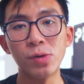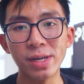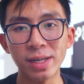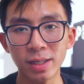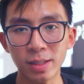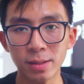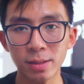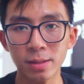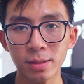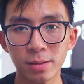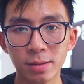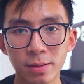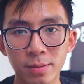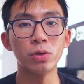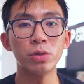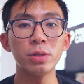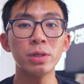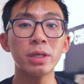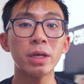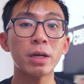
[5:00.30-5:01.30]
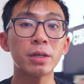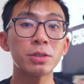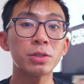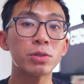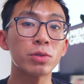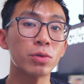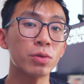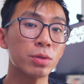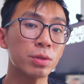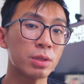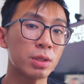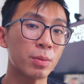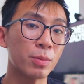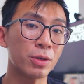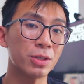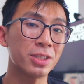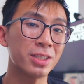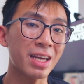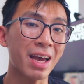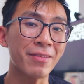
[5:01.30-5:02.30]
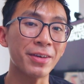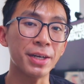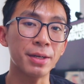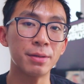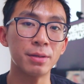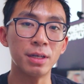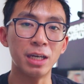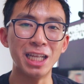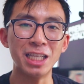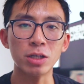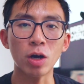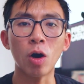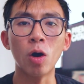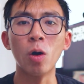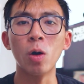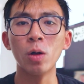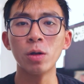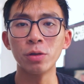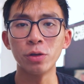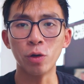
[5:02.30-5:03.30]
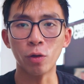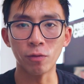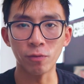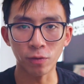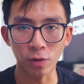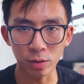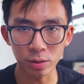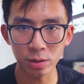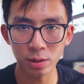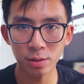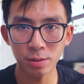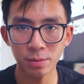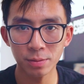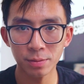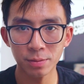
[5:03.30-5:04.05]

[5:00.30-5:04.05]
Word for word: weaknesses. Really honest truth number seven, it's all your fault.